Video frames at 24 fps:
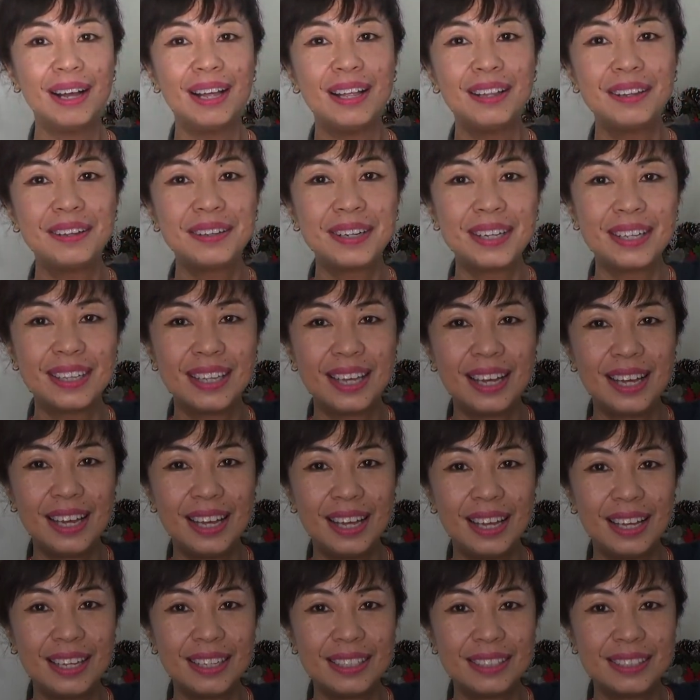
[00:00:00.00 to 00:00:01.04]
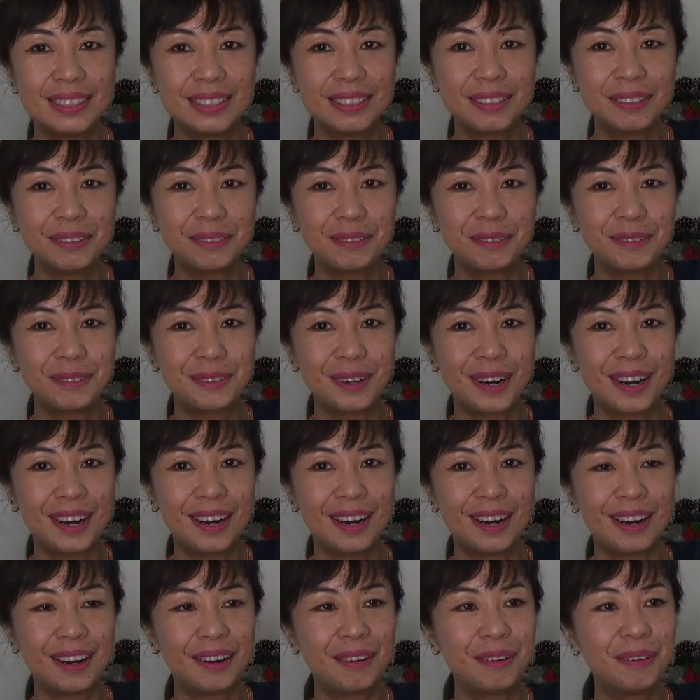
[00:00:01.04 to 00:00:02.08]
Look at that.
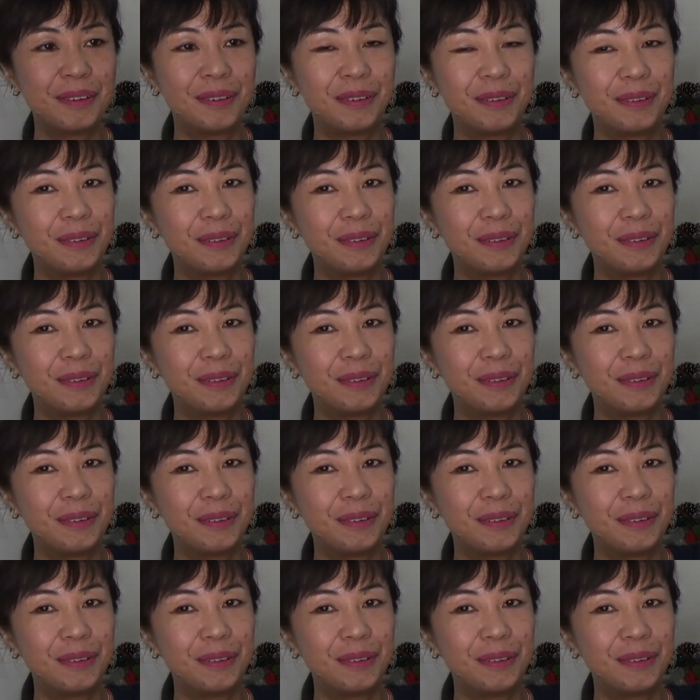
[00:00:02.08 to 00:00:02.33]
Wow.